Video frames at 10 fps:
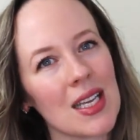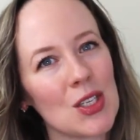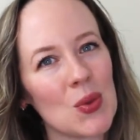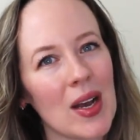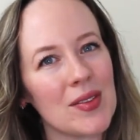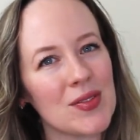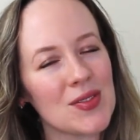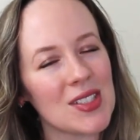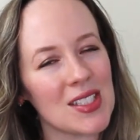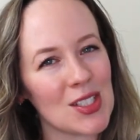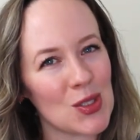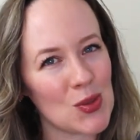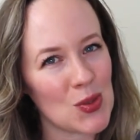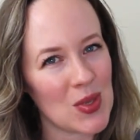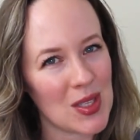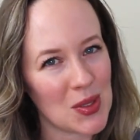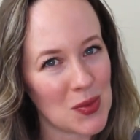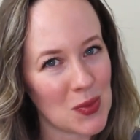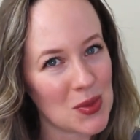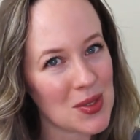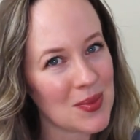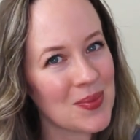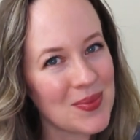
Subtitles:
and you have continued to eat those foods.